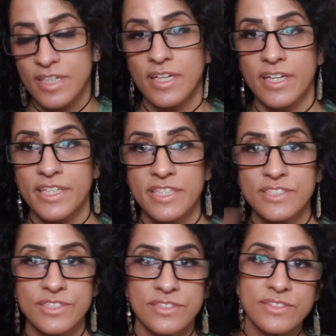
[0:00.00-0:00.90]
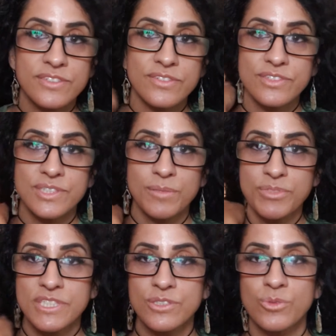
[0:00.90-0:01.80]
guess
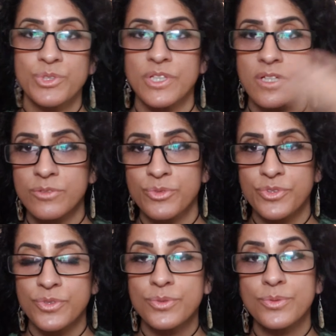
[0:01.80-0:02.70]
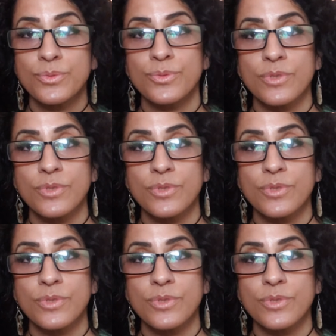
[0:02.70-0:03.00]
something's going on with you.